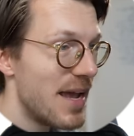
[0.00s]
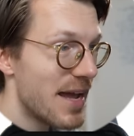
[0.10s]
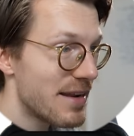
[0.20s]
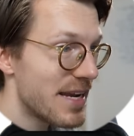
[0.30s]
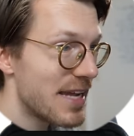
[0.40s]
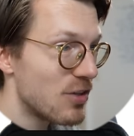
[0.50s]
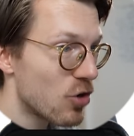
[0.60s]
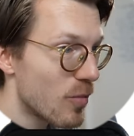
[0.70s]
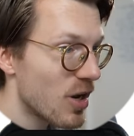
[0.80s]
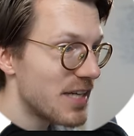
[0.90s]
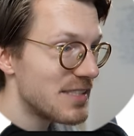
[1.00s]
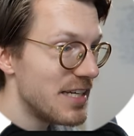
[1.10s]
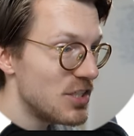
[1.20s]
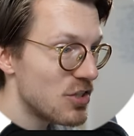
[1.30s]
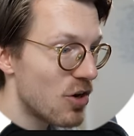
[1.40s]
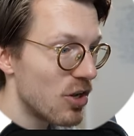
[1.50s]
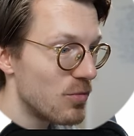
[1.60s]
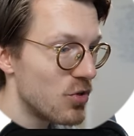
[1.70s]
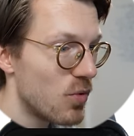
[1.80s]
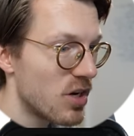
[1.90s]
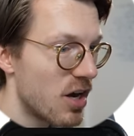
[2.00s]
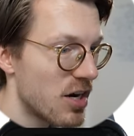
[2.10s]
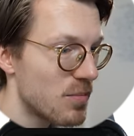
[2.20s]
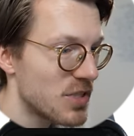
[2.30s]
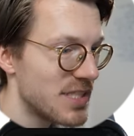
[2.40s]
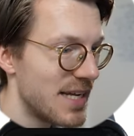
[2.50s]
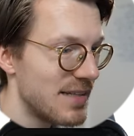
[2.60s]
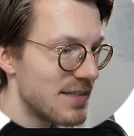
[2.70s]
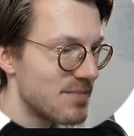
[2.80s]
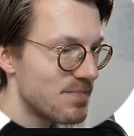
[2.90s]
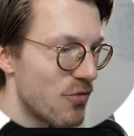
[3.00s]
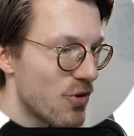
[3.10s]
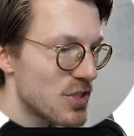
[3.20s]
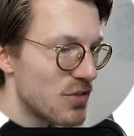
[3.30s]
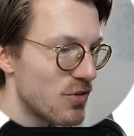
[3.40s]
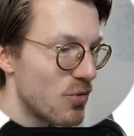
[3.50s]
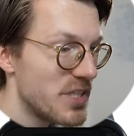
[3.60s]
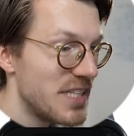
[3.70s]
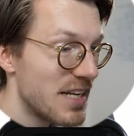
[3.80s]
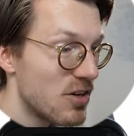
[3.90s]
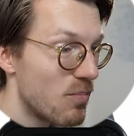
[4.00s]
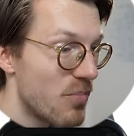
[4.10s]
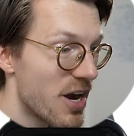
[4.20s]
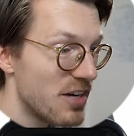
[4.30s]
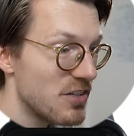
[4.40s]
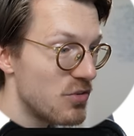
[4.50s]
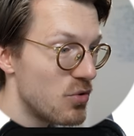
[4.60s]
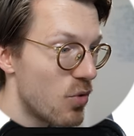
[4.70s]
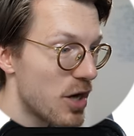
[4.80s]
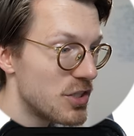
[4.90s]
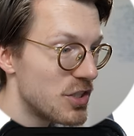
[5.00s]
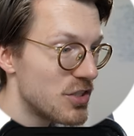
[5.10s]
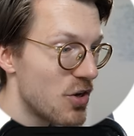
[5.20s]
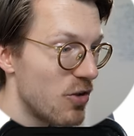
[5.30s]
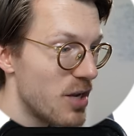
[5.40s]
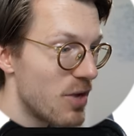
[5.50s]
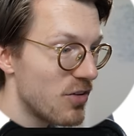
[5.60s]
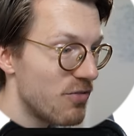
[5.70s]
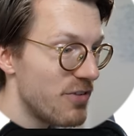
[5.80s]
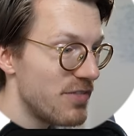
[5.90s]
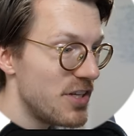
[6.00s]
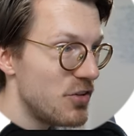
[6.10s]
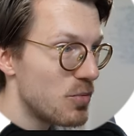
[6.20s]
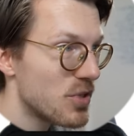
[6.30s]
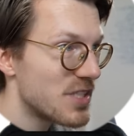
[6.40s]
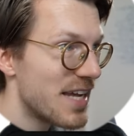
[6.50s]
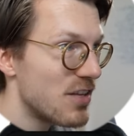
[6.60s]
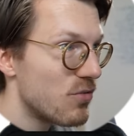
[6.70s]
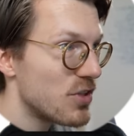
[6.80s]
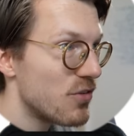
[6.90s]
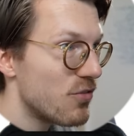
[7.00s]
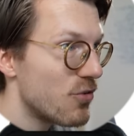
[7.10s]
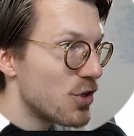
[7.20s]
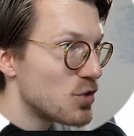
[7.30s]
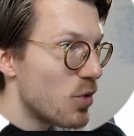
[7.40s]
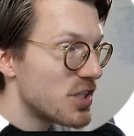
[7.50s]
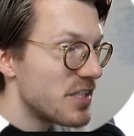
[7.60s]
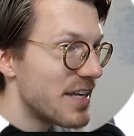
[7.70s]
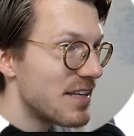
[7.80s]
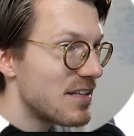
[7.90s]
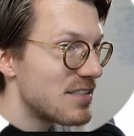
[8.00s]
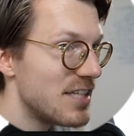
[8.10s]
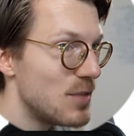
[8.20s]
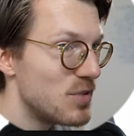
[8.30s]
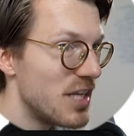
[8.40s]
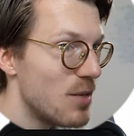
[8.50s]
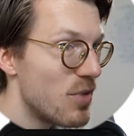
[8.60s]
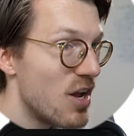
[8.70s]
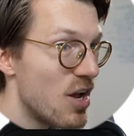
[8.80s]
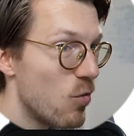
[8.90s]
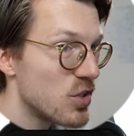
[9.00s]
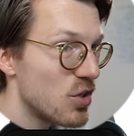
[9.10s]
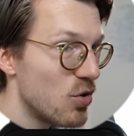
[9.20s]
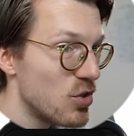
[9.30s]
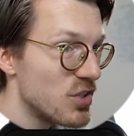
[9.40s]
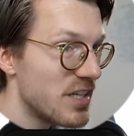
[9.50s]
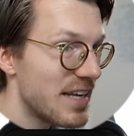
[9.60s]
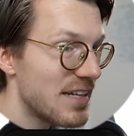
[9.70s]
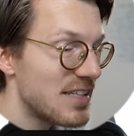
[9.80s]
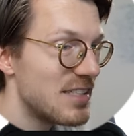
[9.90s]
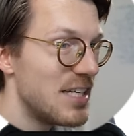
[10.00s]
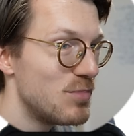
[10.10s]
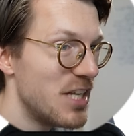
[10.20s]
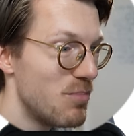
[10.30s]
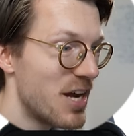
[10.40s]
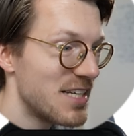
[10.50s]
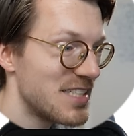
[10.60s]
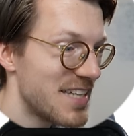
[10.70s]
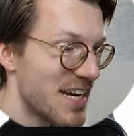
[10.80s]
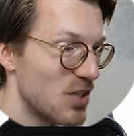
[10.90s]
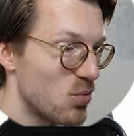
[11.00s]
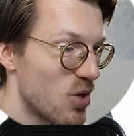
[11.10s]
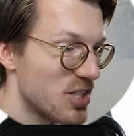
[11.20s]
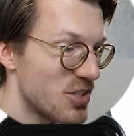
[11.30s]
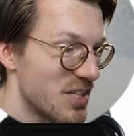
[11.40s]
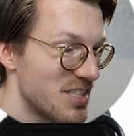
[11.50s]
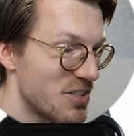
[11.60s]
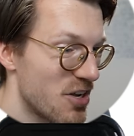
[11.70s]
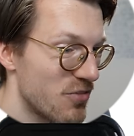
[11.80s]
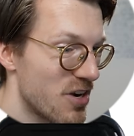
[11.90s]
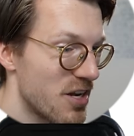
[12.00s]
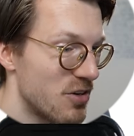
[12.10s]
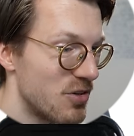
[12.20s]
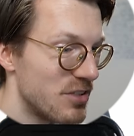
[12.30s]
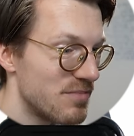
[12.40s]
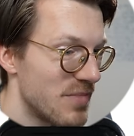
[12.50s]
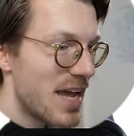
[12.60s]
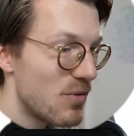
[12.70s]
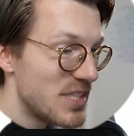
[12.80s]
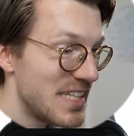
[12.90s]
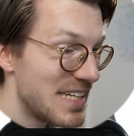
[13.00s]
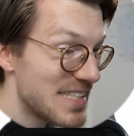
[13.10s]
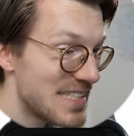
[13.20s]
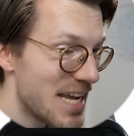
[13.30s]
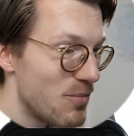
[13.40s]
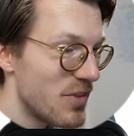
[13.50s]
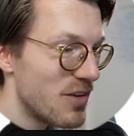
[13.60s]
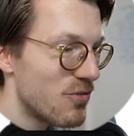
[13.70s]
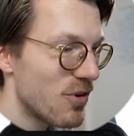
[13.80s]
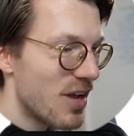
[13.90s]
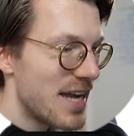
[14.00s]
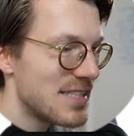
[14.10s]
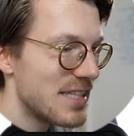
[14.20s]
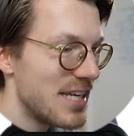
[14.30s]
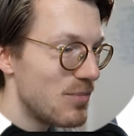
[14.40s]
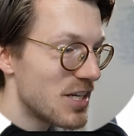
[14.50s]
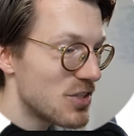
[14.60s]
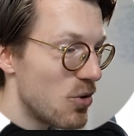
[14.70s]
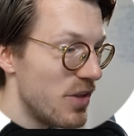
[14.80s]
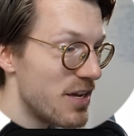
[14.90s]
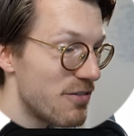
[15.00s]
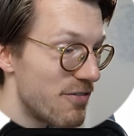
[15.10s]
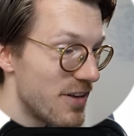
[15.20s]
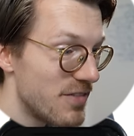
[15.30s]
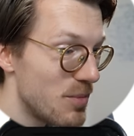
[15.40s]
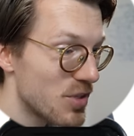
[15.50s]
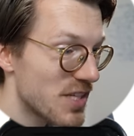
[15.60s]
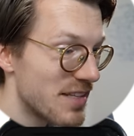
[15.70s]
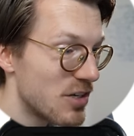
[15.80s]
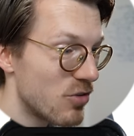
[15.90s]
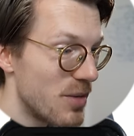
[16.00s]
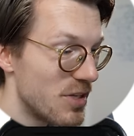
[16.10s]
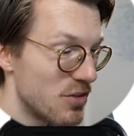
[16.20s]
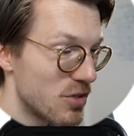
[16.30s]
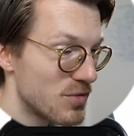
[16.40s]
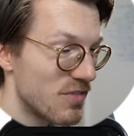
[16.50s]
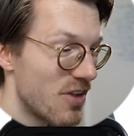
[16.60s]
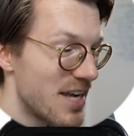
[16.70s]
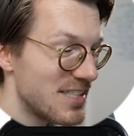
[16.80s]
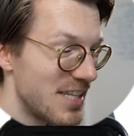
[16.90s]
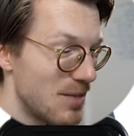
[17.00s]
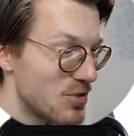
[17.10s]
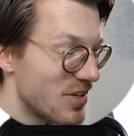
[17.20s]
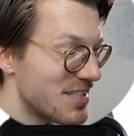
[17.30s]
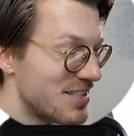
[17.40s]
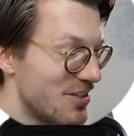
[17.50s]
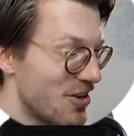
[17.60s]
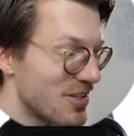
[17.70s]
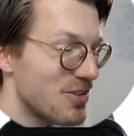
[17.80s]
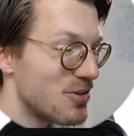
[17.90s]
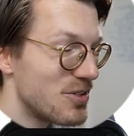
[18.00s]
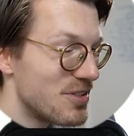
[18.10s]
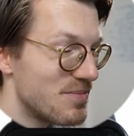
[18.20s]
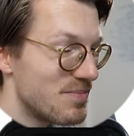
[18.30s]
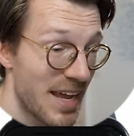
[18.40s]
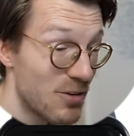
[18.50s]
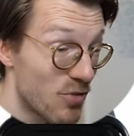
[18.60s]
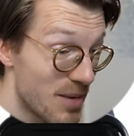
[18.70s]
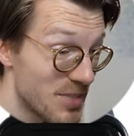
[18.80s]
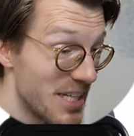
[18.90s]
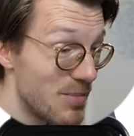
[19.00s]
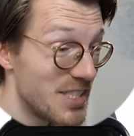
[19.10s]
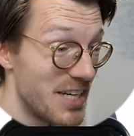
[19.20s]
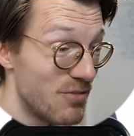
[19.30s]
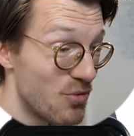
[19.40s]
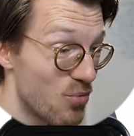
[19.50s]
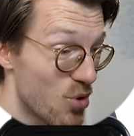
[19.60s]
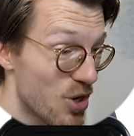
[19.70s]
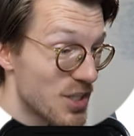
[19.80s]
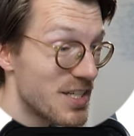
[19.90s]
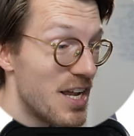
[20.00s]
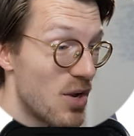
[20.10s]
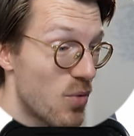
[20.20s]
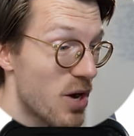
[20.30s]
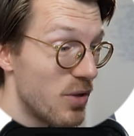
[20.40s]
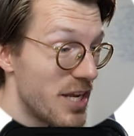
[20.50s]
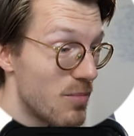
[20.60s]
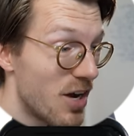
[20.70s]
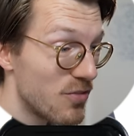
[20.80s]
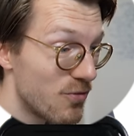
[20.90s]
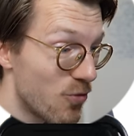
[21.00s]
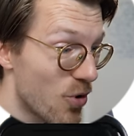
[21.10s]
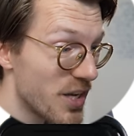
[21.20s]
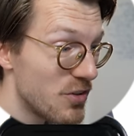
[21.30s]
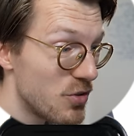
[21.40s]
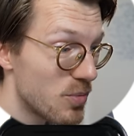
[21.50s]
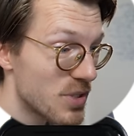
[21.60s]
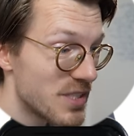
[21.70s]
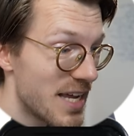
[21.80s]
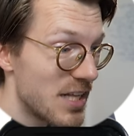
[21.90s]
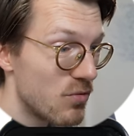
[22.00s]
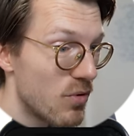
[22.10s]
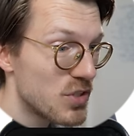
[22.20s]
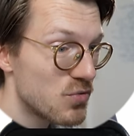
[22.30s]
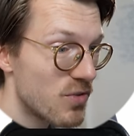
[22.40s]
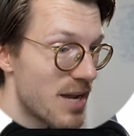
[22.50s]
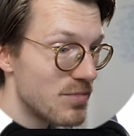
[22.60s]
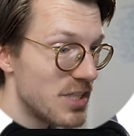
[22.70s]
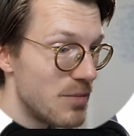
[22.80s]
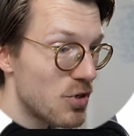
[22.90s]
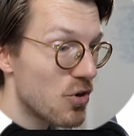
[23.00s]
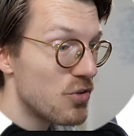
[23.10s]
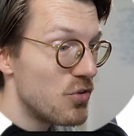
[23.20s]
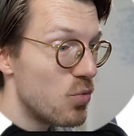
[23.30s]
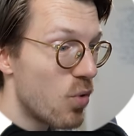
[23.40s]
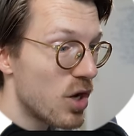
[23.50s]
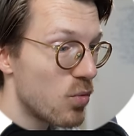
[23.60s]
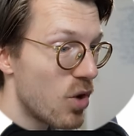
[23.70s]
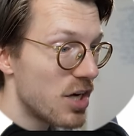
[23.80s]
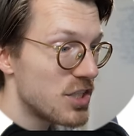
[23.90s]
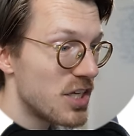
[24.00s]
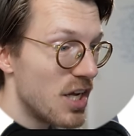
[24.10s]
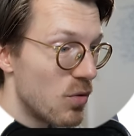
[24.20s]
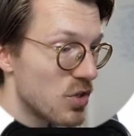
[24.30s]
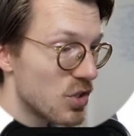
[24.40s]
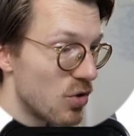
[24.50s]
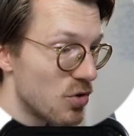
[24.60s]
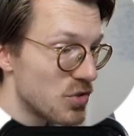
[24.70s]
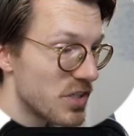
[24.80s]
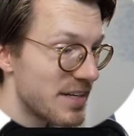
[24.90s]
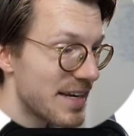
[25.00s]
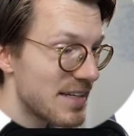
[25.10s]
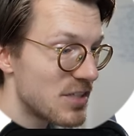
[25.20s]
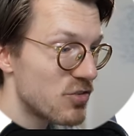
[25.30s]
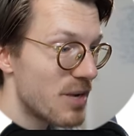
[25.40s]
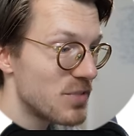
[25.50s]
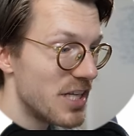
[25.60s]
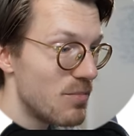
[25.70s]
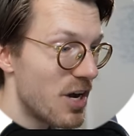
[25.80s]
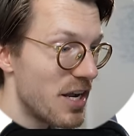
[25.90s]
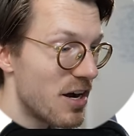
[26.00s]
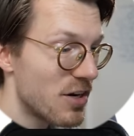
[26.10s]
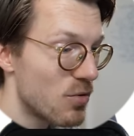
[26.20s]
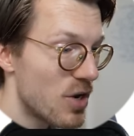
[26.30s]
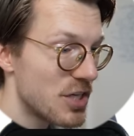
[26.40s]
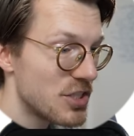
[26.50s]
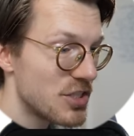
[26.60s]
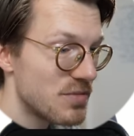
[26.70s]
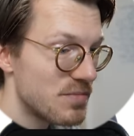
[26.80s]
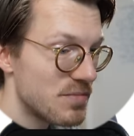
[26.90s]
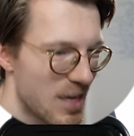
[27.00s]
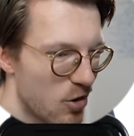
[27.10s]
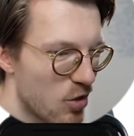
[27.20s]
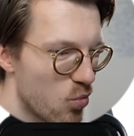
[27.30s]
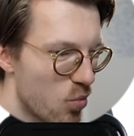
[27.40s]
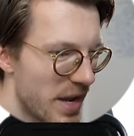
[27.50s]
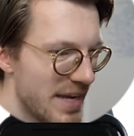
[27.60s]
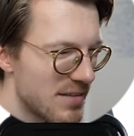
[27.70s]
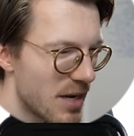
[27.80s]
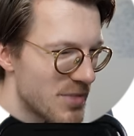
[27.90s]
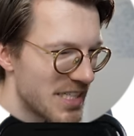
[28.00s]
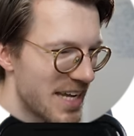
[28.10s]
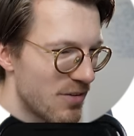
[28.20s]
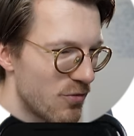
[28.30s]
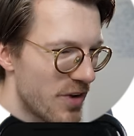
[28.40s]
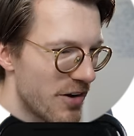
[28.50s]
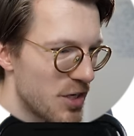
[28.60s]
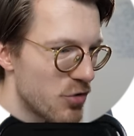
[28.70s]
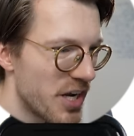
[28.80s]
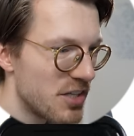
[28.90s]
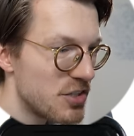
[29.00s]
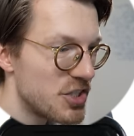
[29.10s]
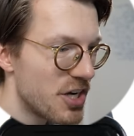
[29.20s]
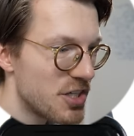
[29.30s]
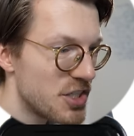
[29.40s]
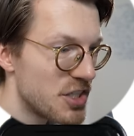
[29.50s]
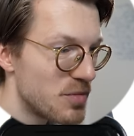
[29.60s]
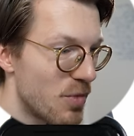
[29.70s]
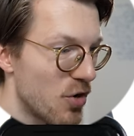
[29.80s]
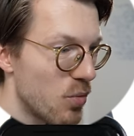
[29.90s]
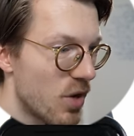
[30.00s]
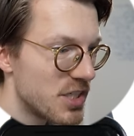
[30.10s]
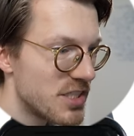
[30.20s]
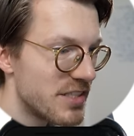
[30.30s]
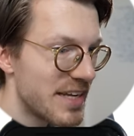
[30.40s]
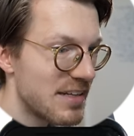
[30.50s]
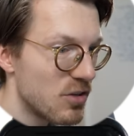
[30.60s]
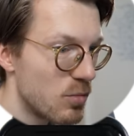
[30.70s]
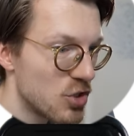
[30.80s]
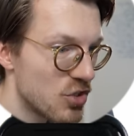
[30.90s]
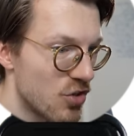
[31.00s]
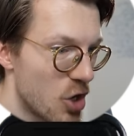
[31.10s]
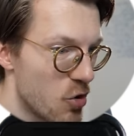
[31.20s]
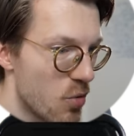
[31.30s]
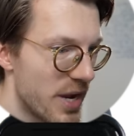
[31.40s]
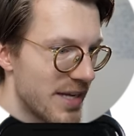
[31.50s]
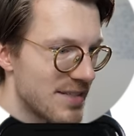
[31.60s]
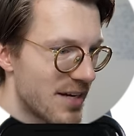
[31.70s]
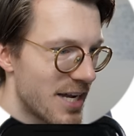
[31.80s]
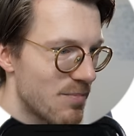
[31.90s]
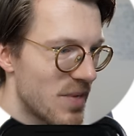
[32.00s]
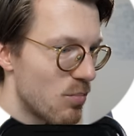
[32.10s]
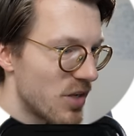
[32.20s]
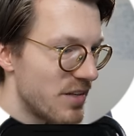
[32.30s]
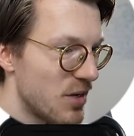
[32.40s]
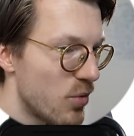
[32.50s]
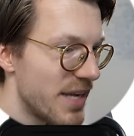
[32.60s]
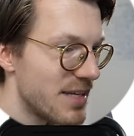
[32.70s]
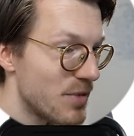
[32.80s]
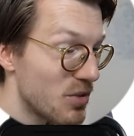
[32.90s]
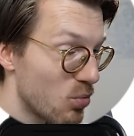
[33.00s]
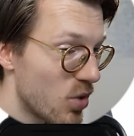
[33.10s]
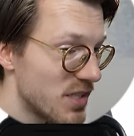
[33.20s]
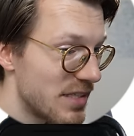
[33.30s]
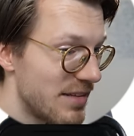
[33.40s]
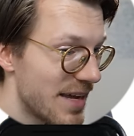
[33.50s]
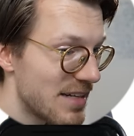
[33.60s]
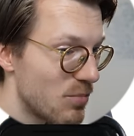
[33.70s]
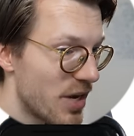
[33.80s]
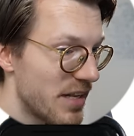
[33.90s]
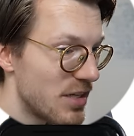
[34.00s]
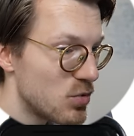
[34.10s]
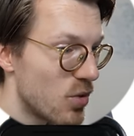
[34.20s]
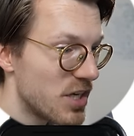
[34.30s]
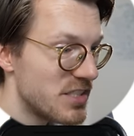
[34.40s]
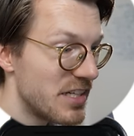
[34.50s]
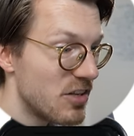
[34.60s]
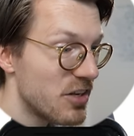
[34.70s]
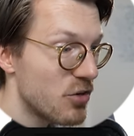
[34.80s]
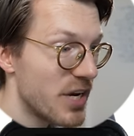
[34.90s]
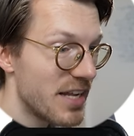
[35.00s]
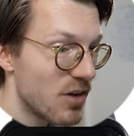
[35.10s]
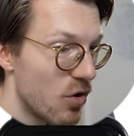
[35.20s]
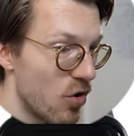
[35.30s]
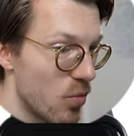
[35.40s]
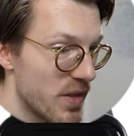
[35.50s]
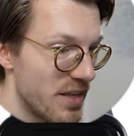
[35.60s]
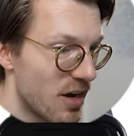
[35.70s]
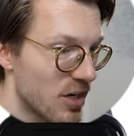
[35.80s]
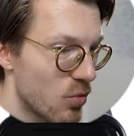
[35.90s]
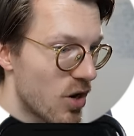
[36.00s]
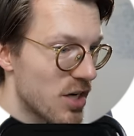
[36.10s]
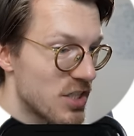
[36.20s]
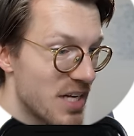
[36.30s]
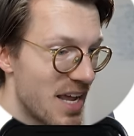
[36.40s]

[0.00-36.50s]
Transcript: And I again normalized each column to 100%. First of all, we see that comparing the two watches, only about 52% of what the first watch detected as deep sleep was also detected as deep sleep by the second watch, so that's not very good. And we see the same thing for light sleep. There's only a 50% agreement in terms of light sleep, so that's not good. And REM sleep is even worse, where only about 42% of what was REM sleep according to one watch was also detected as REM sleep by the other watch. Now, awake time is again very tricky to judge since both watches detected almost no awake time, but the awake time that was detected by this watch did not agree at all with the other watch,